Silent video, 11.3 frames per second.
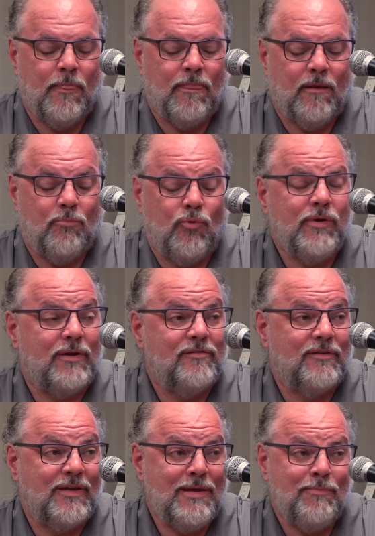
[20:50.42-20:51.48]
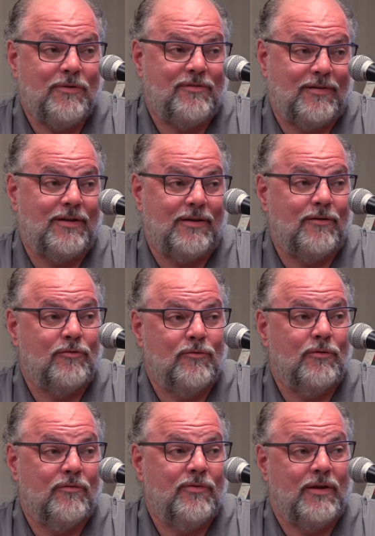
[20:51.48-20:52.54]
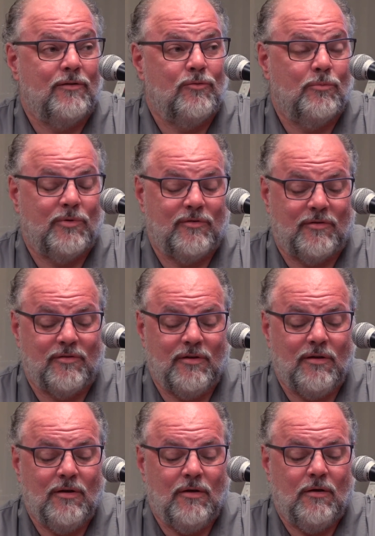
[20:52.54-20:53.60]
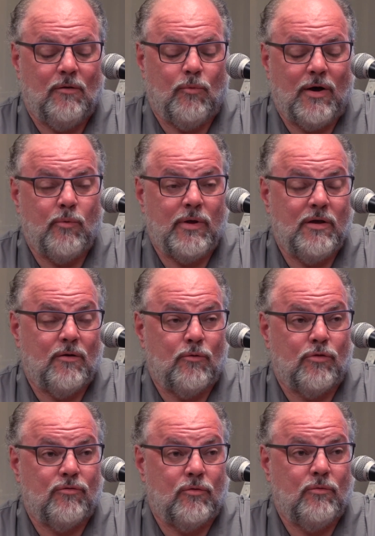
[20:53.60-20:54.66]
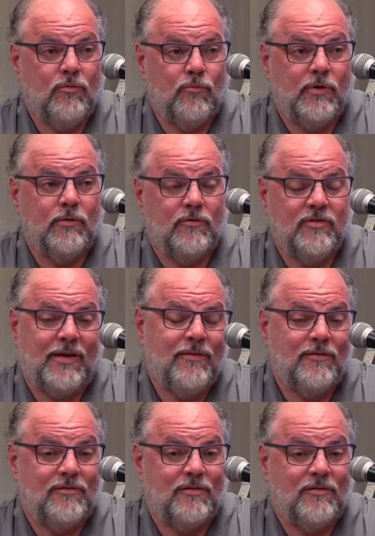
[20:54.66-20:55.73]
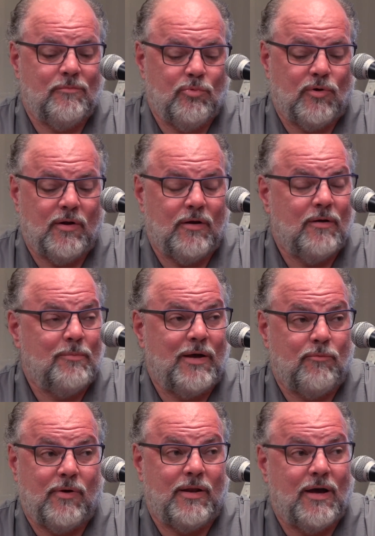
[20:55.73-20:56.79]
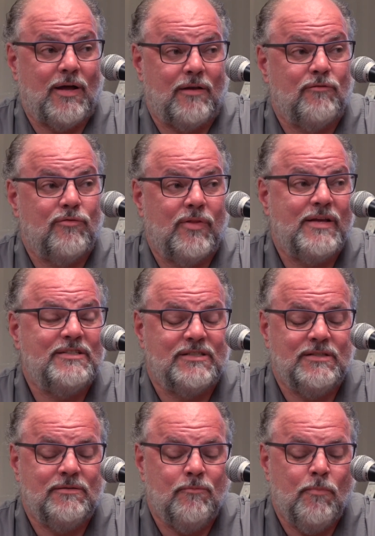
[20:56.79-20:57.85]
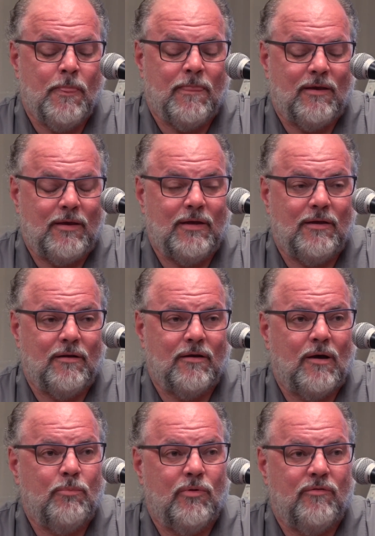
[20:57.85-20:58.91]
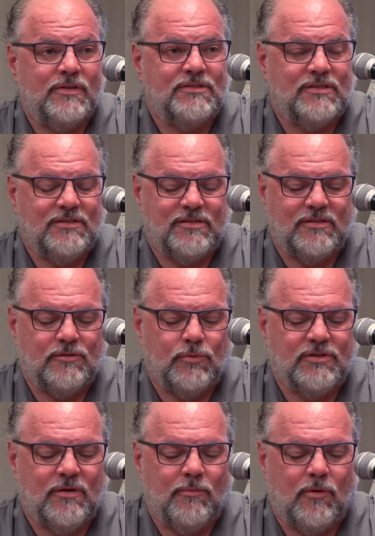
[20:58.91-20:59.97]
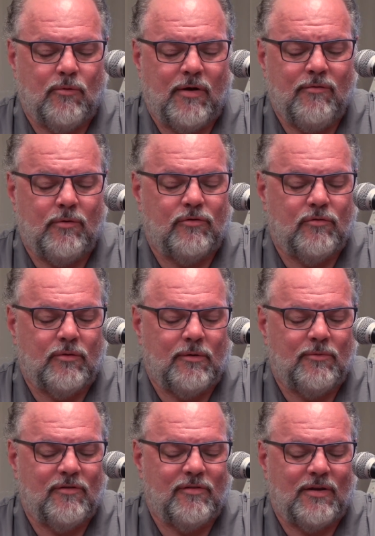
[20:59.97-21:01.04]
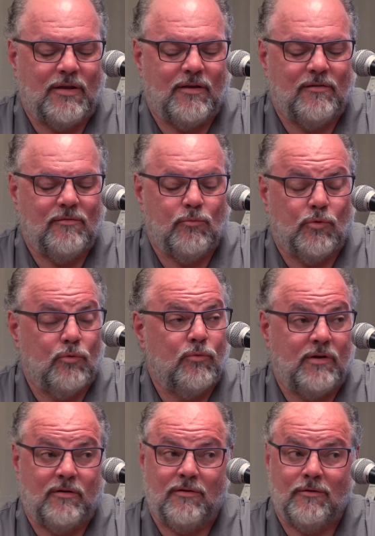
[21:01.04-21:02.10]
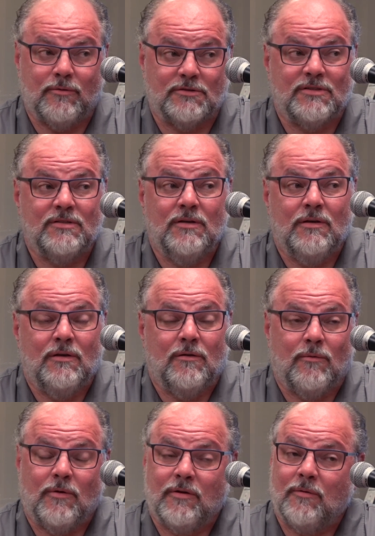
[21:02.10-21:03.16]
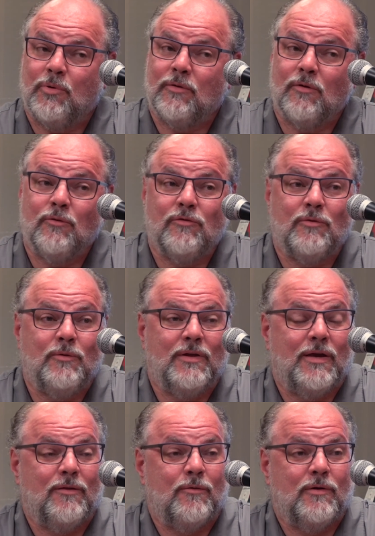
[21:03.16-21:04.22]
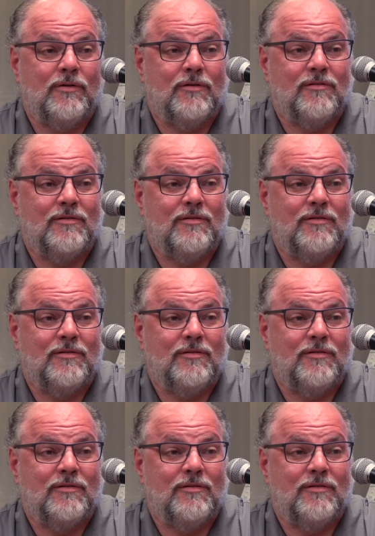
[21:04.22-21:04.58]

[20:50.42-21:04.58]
The point is to keep the city in a strong financial position while we go through real challenges brought on by red-hot inflation and a couple of instances where some of the revenue streams the city gets were reduced. Well, you put those two together, it doesn't